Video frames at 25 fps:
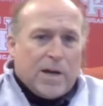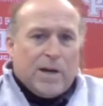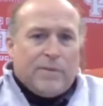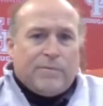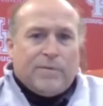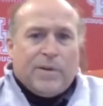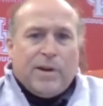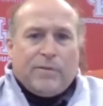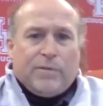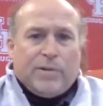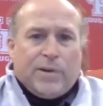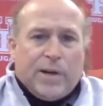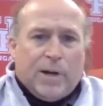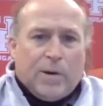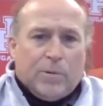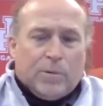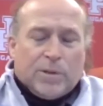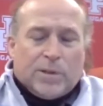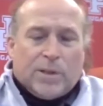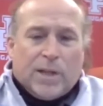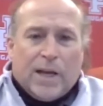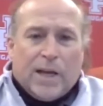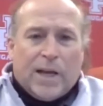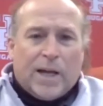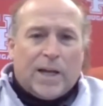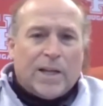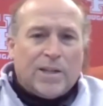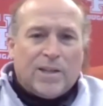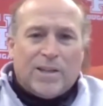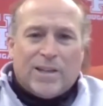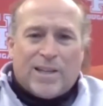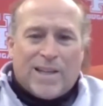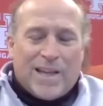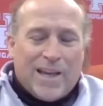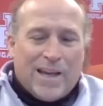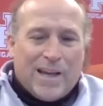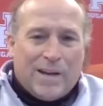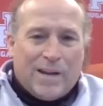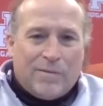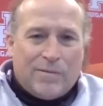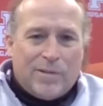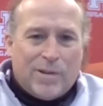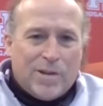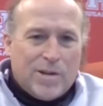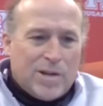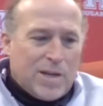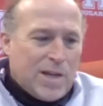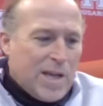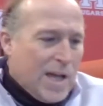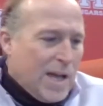I've never dealt with that.
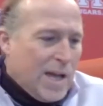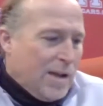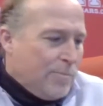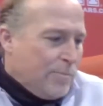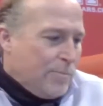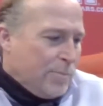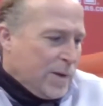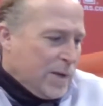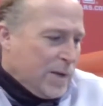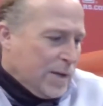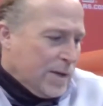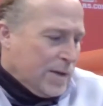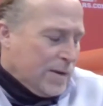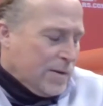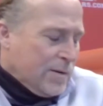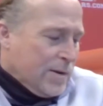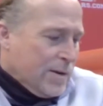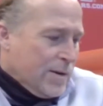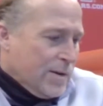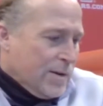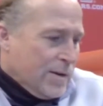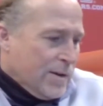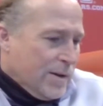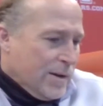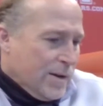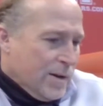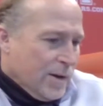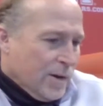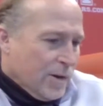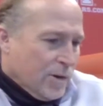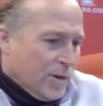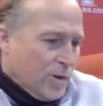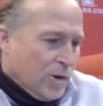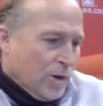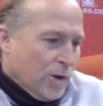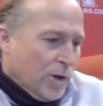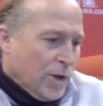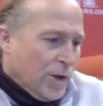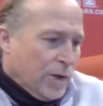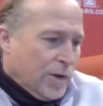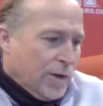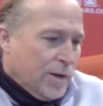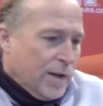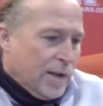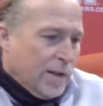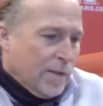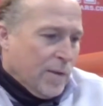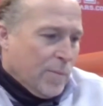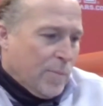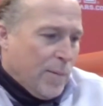You can't be good
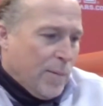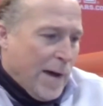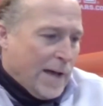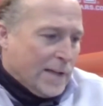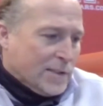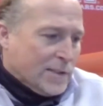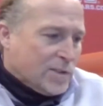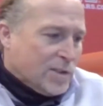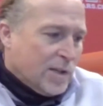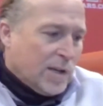in the passing